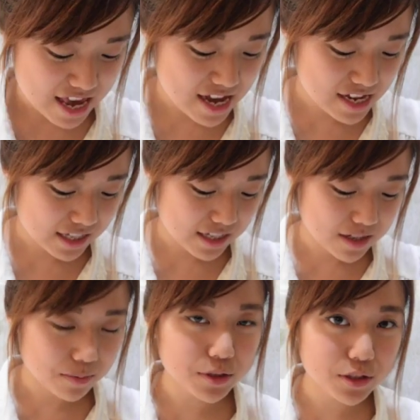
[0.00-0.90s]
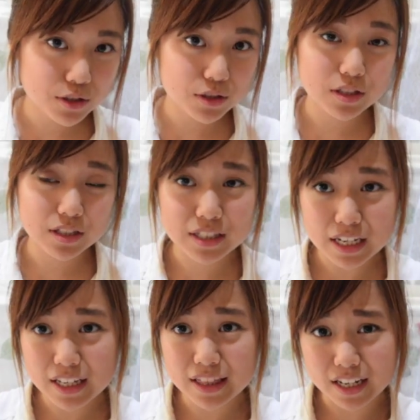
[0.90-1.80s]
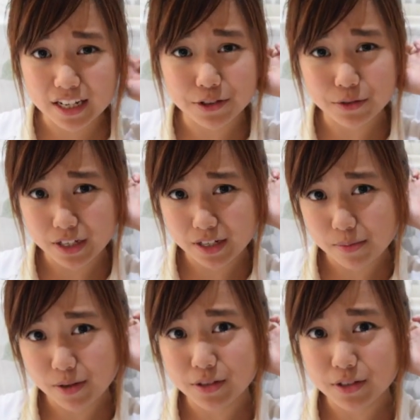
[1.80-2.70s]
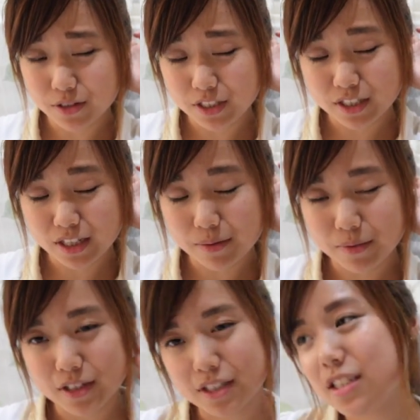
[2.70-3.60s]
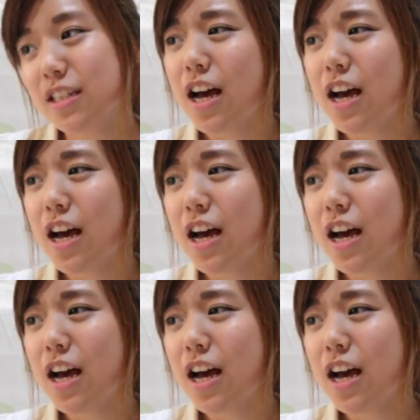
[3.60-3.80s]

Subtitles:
Yeah, second thing I don't like about Indonesia that much,